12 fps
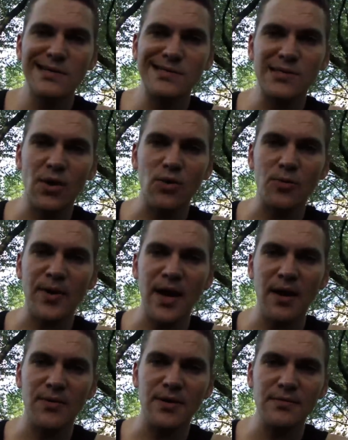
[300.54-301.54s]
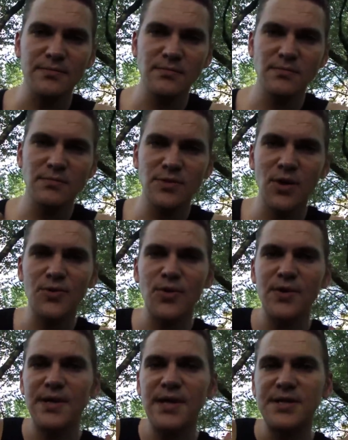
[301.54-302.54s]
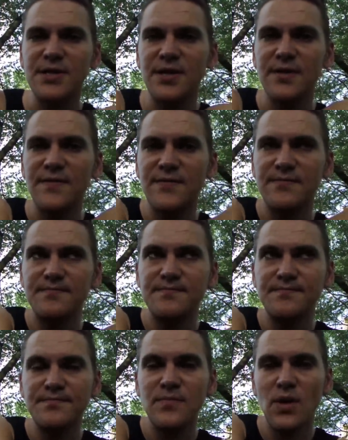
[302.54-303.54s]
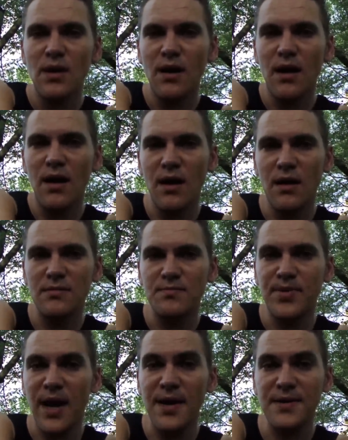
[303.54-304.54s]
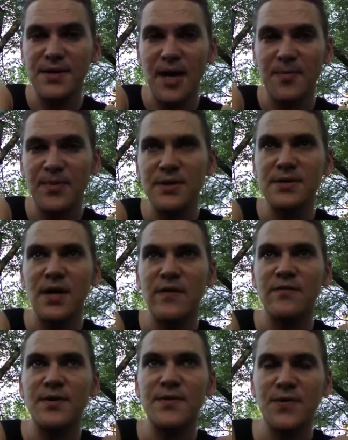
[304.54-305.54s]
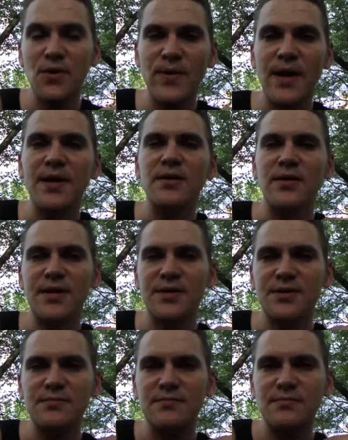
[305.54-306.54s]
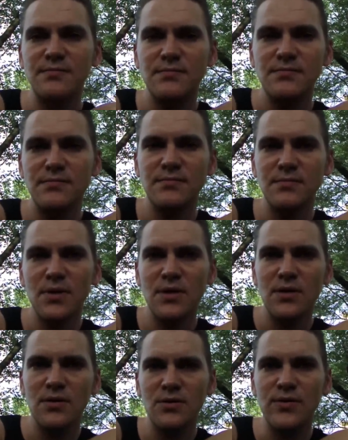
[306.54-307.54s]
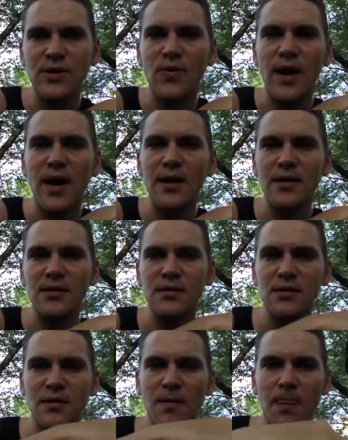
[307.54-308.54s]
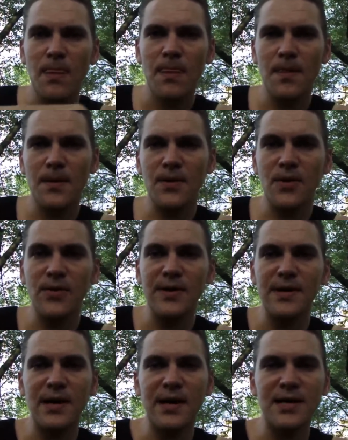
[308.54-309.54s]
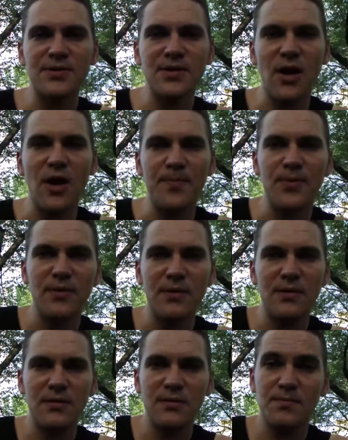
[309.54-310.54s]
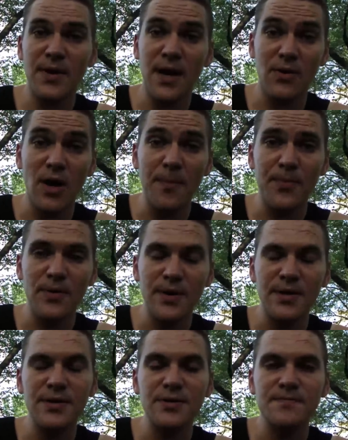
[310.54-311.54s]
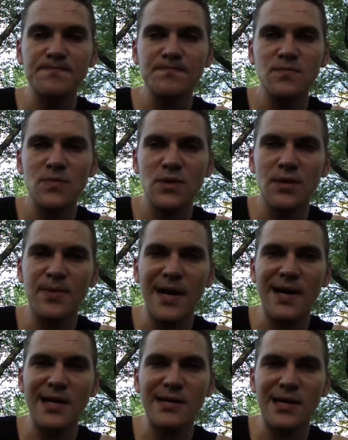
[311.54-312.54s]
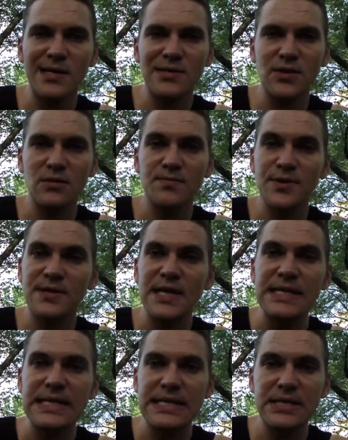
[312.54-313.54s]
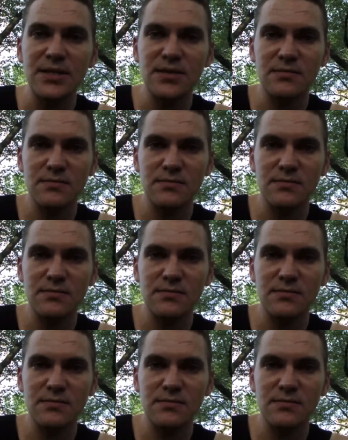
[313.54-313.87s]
solar power, due to the initiative uh, by the Japanese government through regulation to require current electric oper power operators to buy a certain percentage